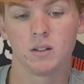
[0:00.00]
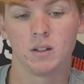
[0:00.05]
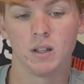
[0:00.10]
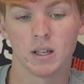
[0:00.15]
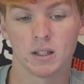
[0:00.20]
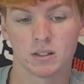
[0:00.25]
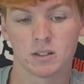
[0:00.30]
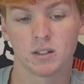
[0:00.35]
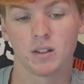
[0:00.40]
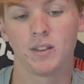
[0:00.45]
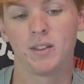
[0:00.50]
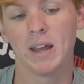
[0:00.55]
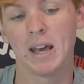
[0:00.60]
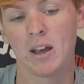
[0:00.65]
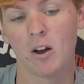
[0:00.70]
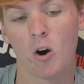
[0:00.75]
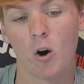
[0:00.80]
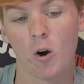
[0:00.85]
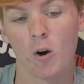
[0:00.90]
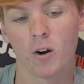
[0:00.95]
Yes, they
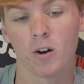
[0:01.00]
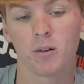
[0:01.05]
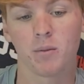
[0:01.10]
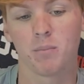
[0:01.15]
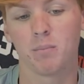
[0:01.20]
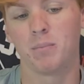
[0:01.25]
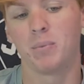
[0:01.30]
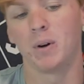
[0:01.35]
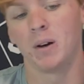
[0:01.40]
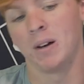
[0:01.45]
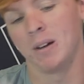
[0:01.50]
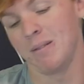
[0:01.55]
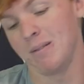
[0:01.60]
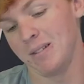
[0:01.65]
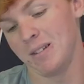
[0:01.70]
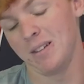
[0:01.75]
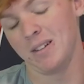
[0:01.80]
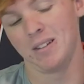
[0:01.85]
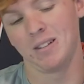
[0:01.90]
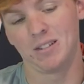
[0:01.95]
are, but
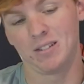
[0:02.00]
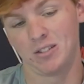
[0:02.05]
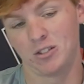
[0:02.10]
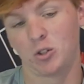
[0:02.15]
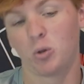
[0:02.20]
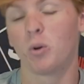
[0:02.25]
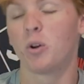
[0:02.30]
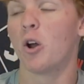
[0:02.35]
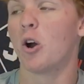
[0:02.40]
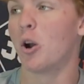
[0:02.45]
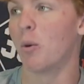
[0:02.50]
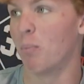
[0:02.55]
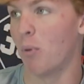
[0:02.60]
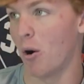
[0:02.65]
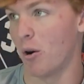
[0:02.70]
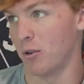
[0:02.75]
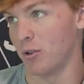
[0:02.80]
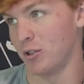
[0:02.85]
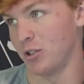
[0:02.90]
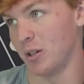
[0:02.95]
Toyota
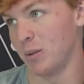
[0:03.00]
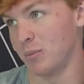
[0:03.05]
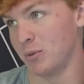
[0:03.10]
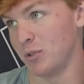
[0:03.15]
partnership.